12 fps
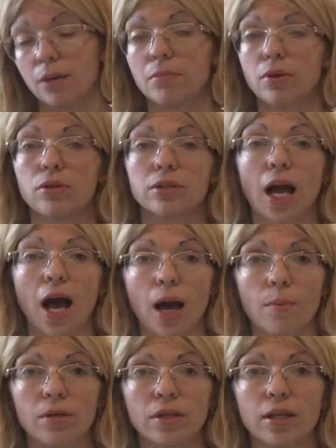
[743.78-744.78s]
Because
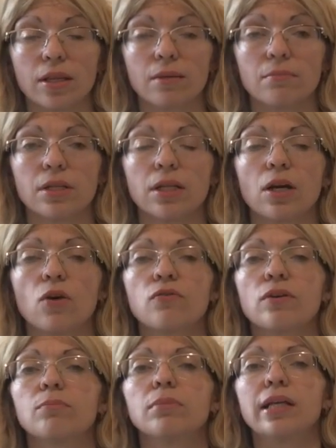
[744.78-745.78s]
haben in the meaning
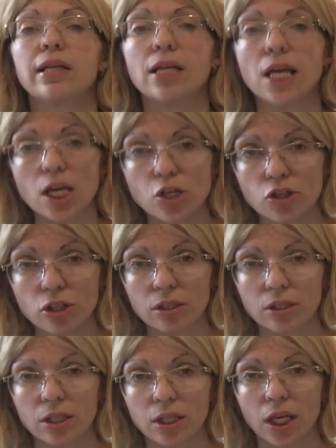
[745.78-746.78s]
of
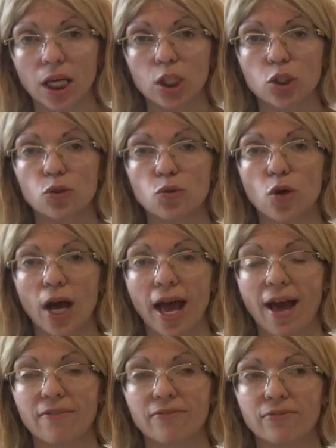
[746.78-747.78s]
obligation, yeah, to
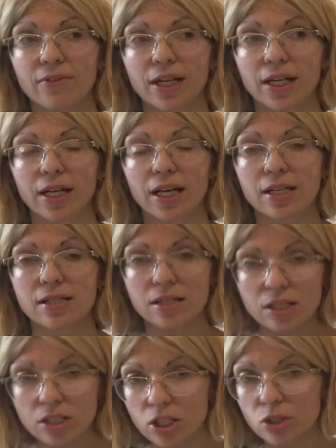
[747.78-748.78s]
have a
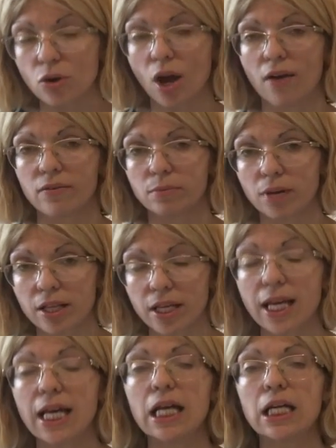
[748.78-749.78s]
sister, to have a brother,
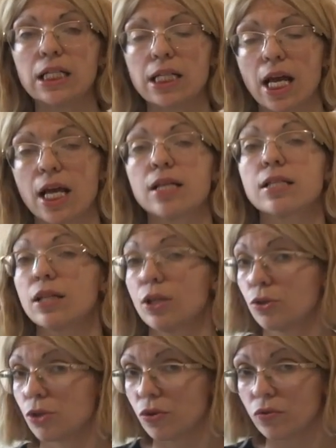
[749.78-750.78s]
takes
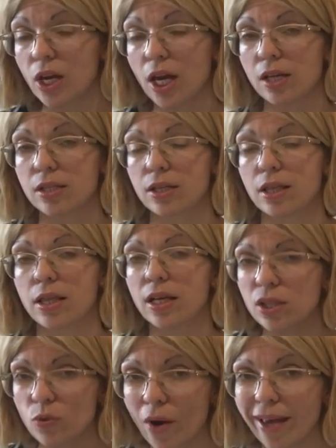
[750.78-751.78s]
accusative case.
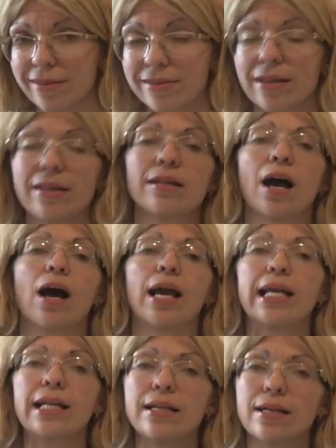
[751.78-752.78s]
That's why I said
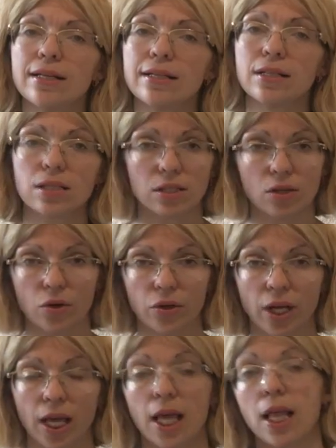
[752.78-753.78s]
einen Sohn.
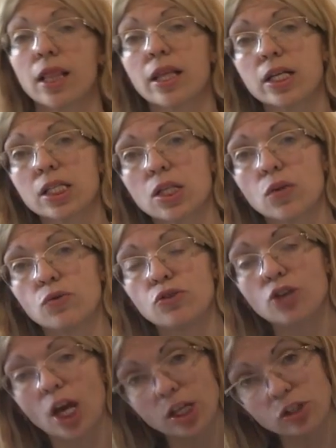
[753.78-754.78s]
There is no
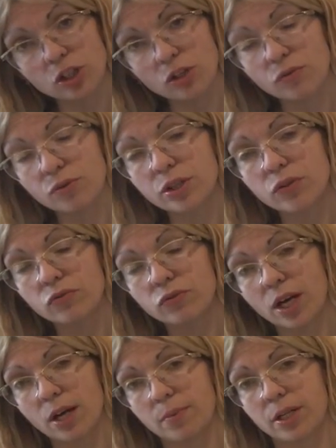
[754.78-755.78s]
changing for the
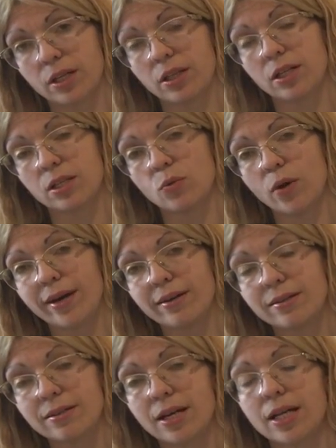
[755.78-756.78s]
feminine. That's why
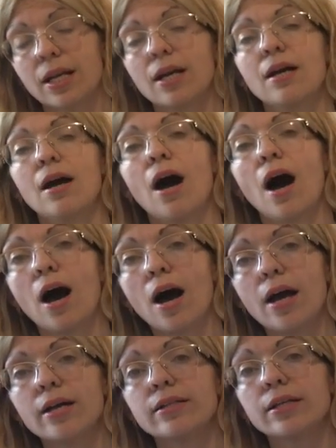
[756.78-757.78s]
I said
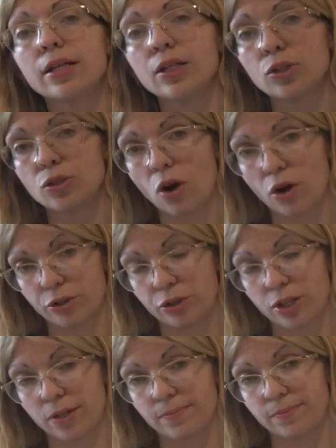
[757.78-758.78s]
eine
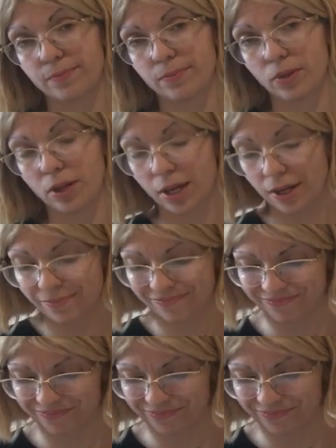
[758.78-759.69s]
Tochter. Okay?